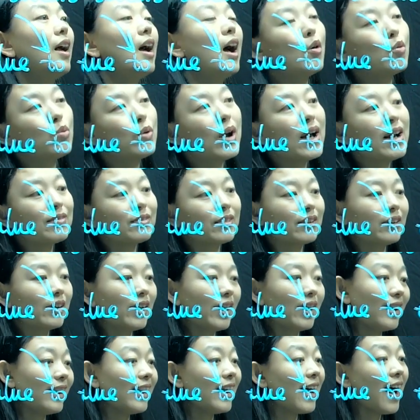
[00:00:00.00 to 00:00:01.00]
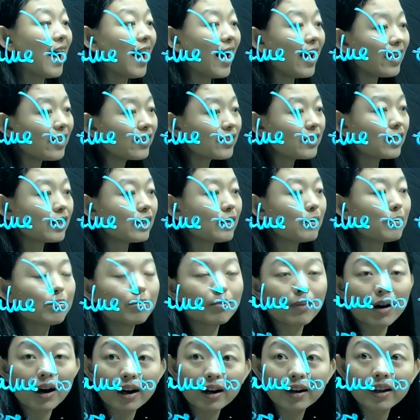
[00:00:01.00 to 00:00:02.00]
However, in other
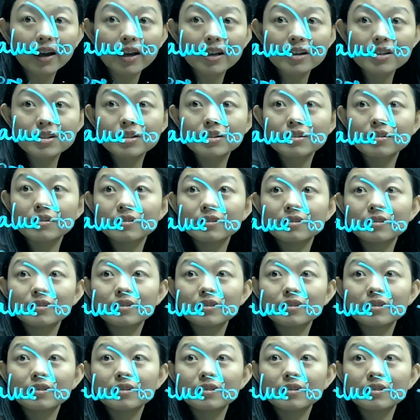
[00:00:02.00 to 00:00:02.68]
markets,